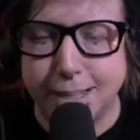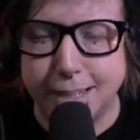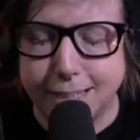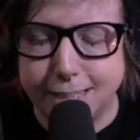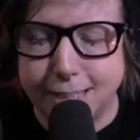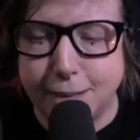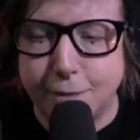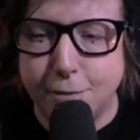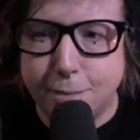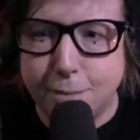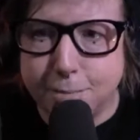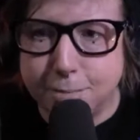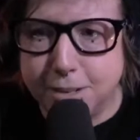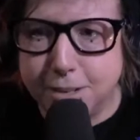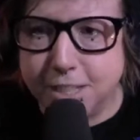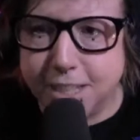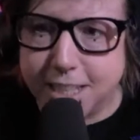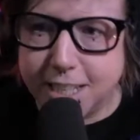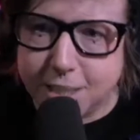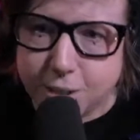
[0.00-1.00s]
I can say flipping
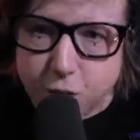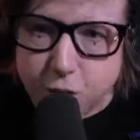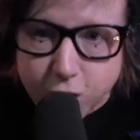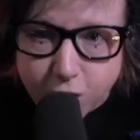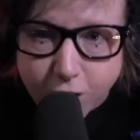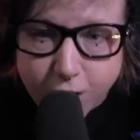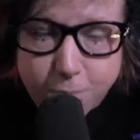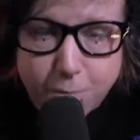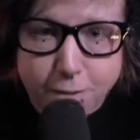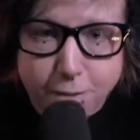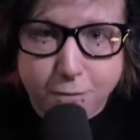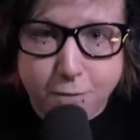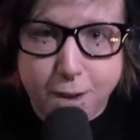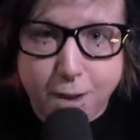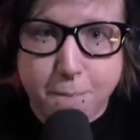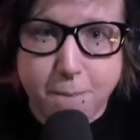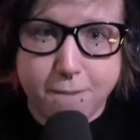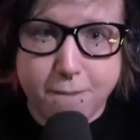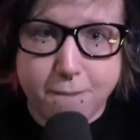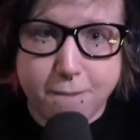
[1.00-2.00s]
music. There's going to be
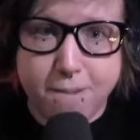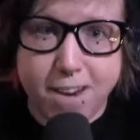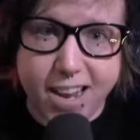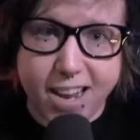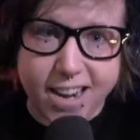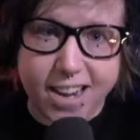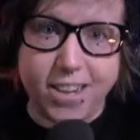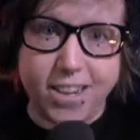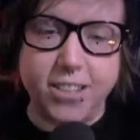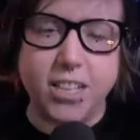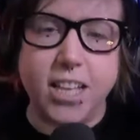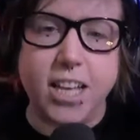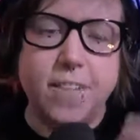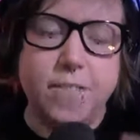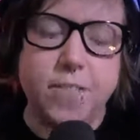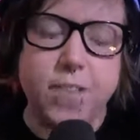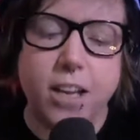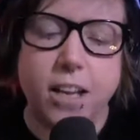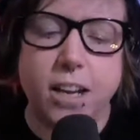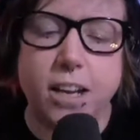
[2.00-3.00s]
flipping reindeers.
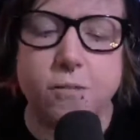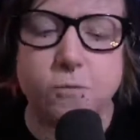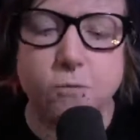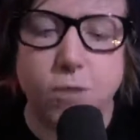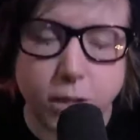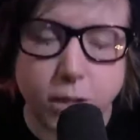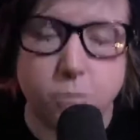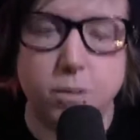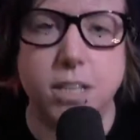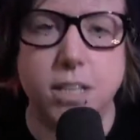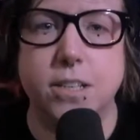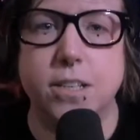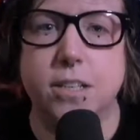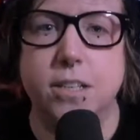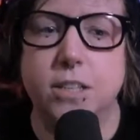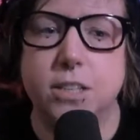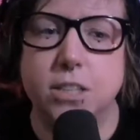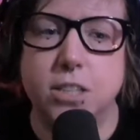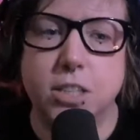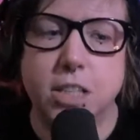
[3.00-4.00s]
Real
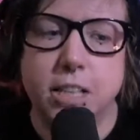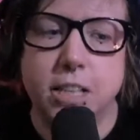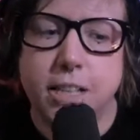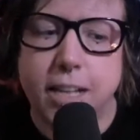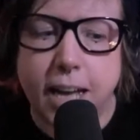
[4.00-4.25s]
reindeers.